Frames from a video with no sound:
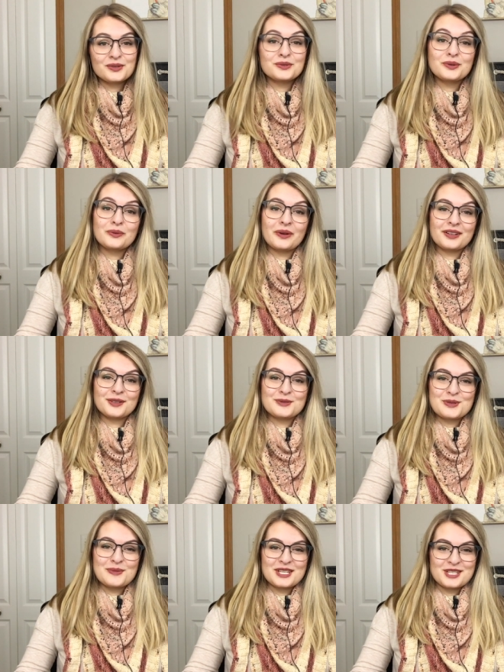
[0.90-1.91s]
Hello, welcome
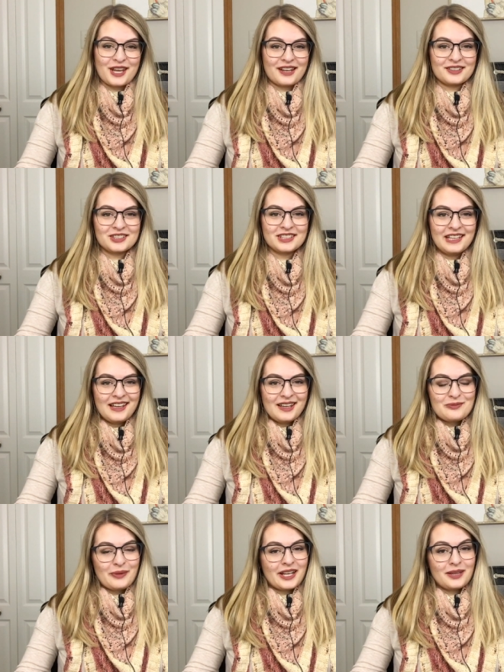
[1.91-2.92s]
to my channel.
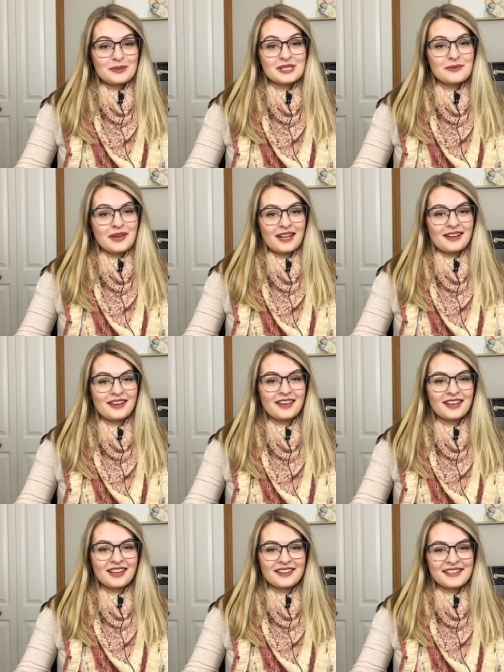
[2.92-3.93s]
My name is Amanda
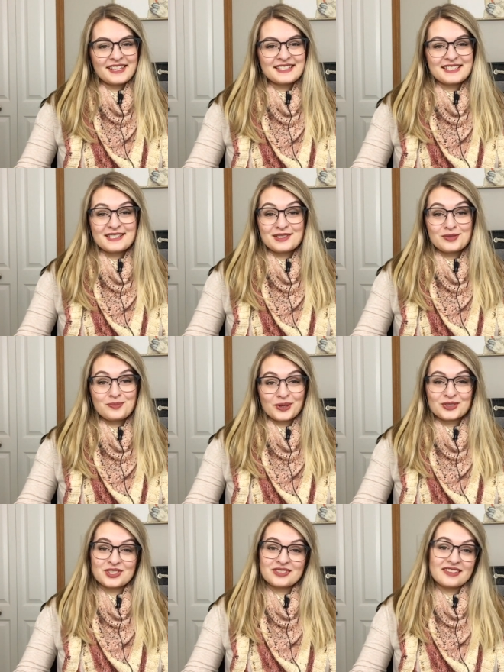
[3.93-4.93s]
and this is
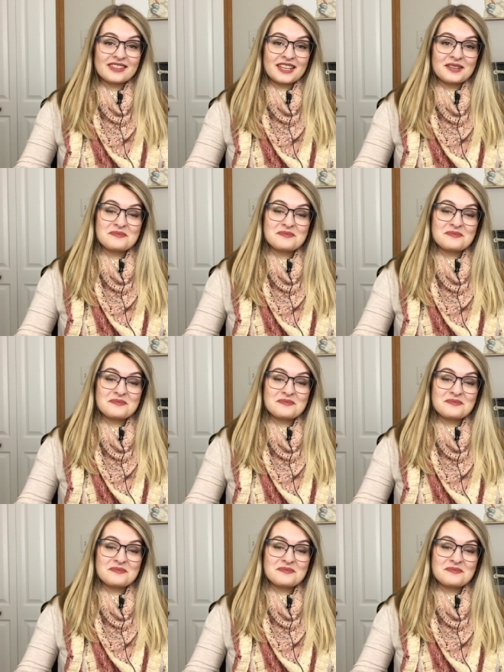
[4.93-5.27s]
Birch and Lily,